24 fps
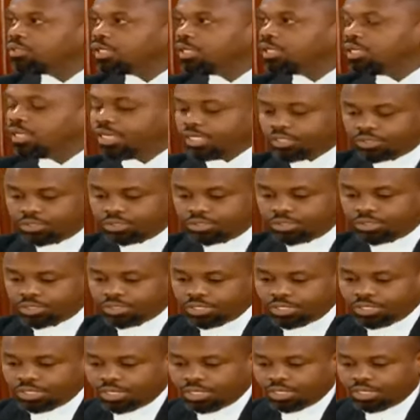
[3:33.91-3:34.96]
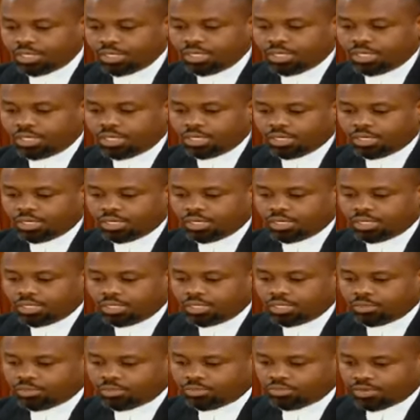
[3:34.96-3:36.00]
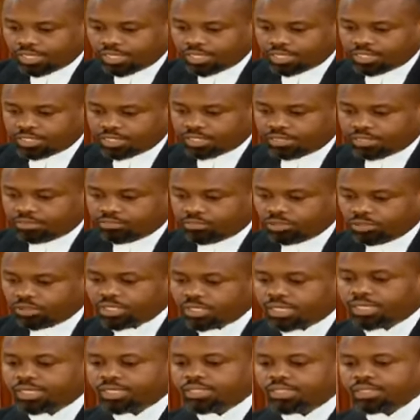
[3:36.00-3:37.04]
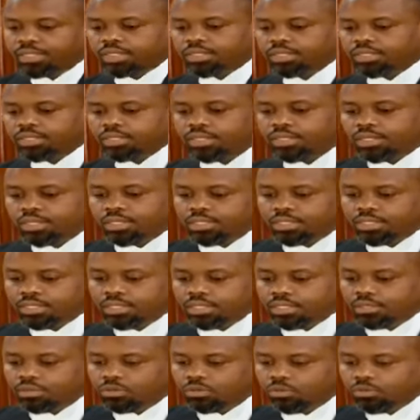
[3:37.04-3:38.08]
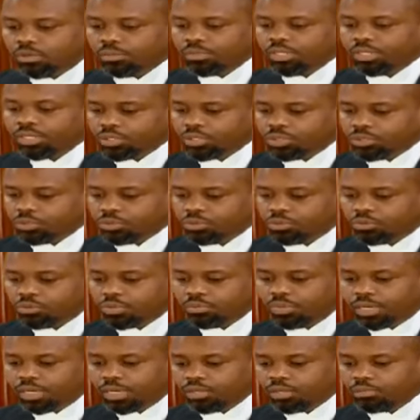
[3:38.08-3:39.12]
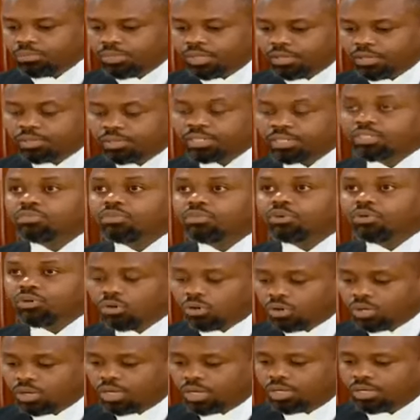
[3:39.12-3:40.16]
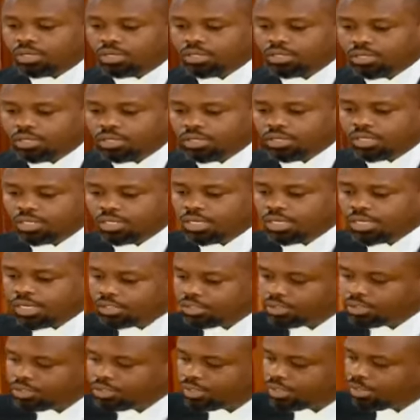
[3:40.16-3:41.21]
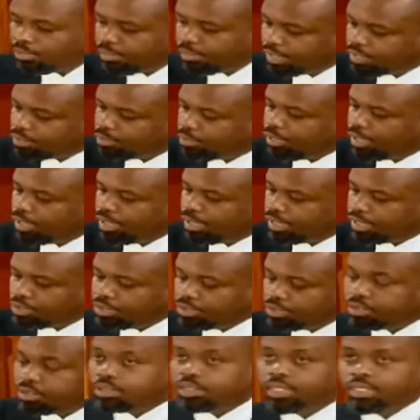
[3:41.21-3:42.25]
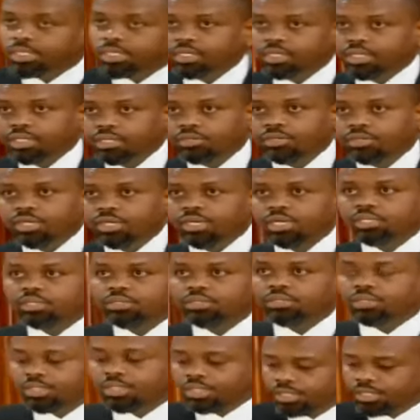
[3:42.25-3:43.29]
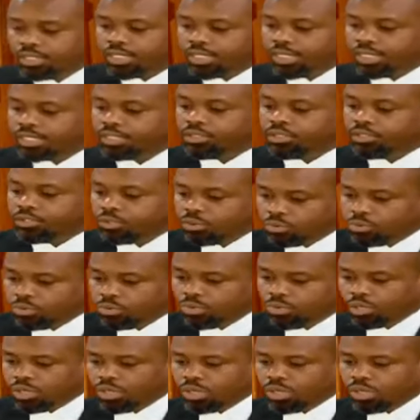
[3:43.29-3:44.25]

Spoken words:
Regulations, it provides that a voter will be issued with ballot papers for all elections in a multiple election. That is at Regulation 69.2.